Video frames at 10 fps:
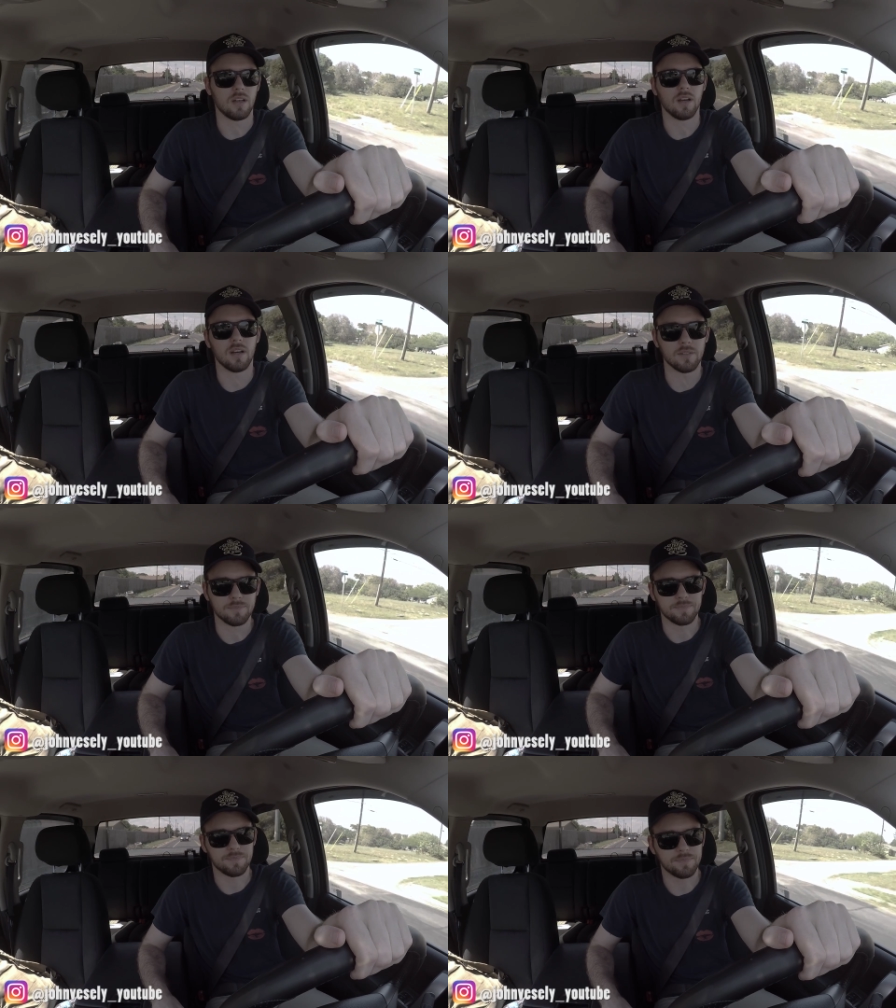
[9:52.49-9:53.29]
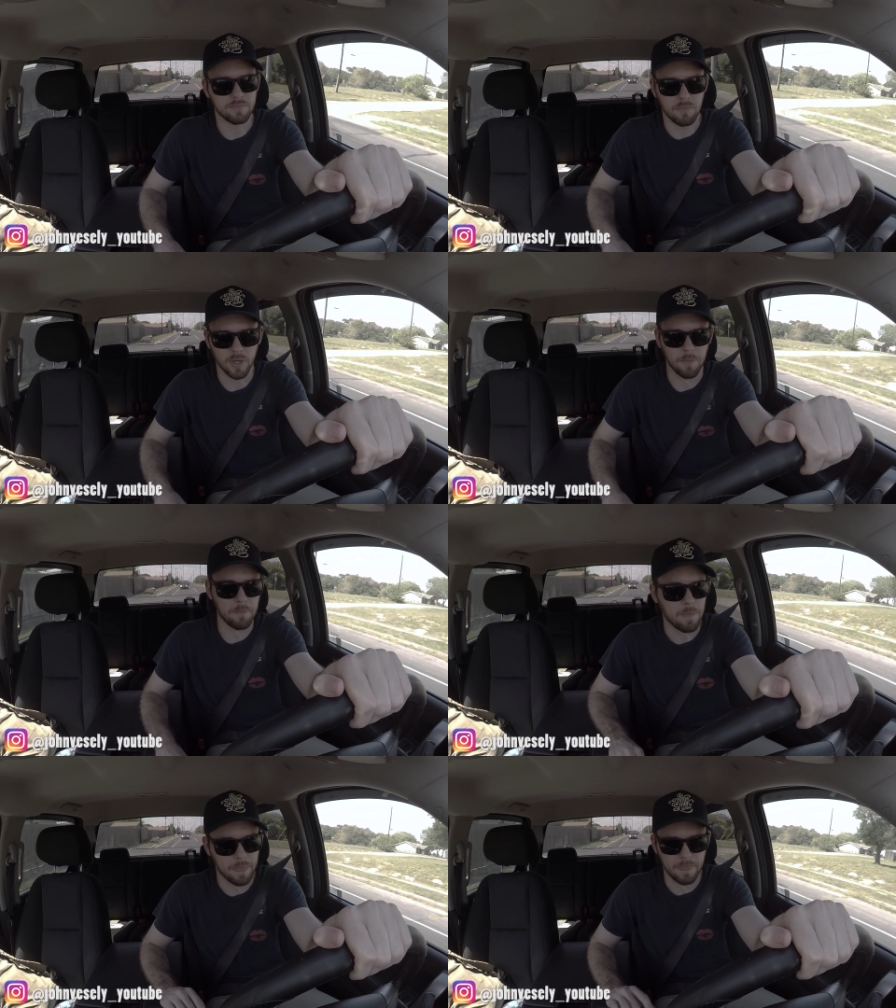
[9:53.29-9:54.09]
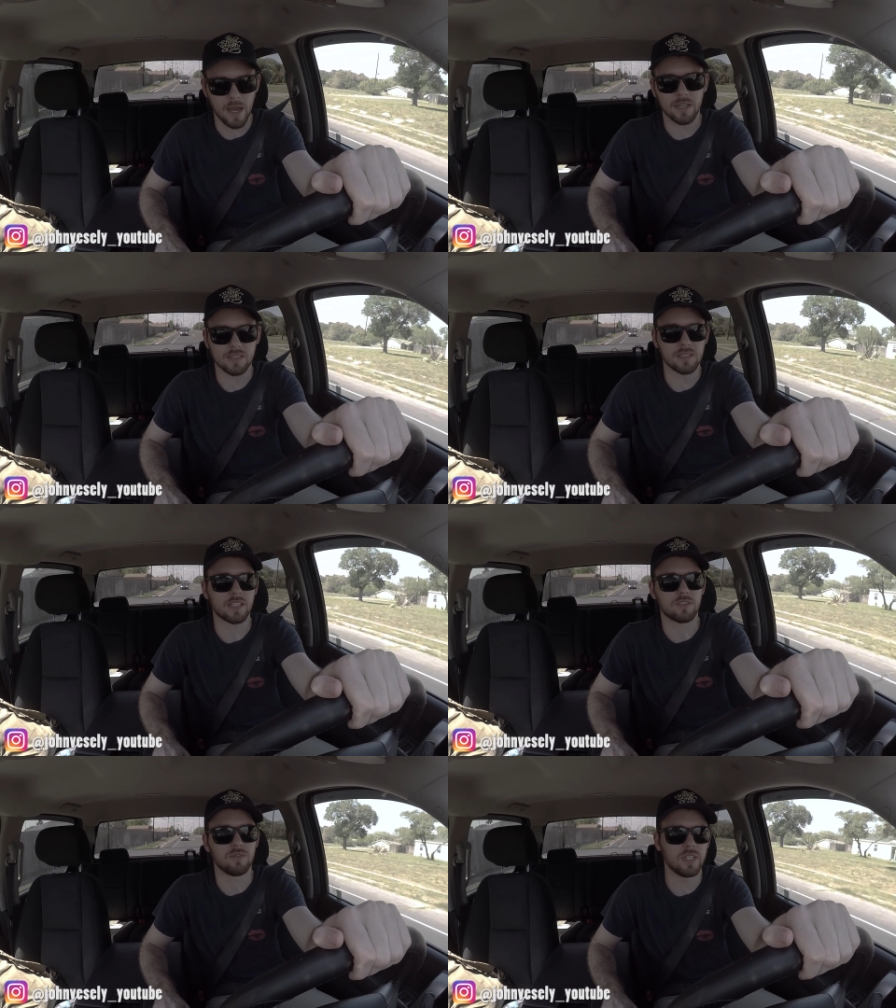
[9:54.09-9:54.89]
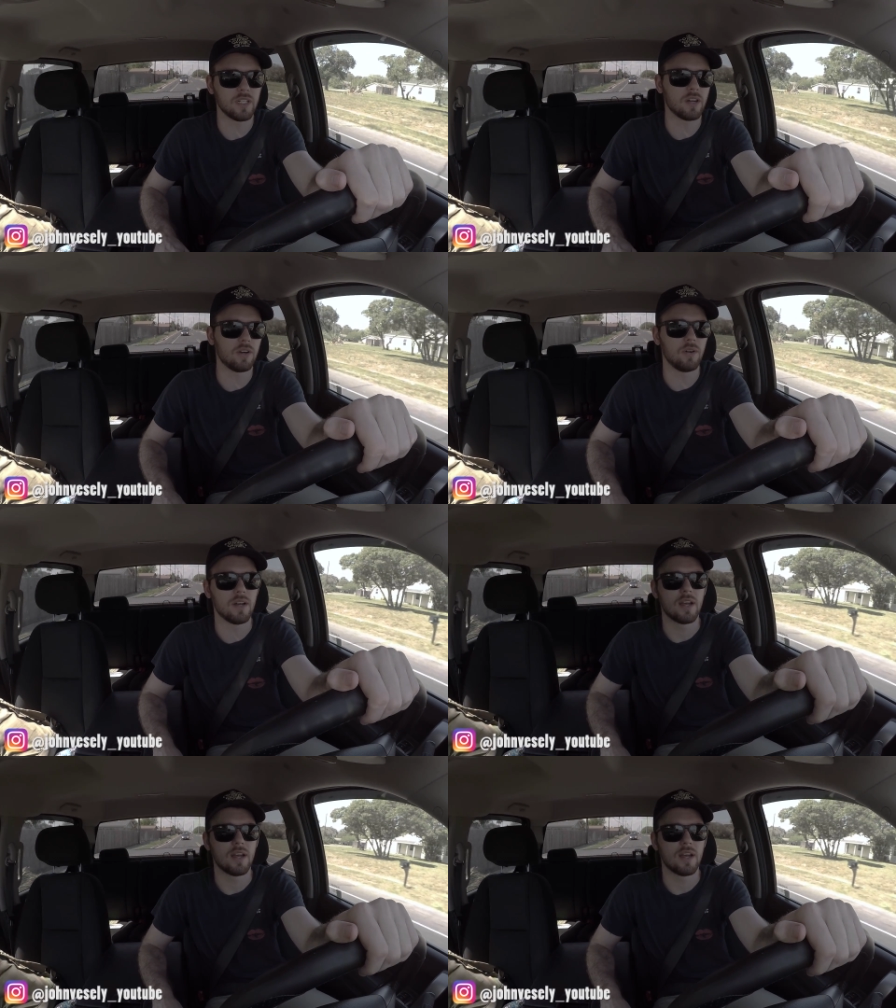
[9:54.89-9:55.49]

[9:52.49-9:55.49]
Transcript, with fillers: uh, but that's the next video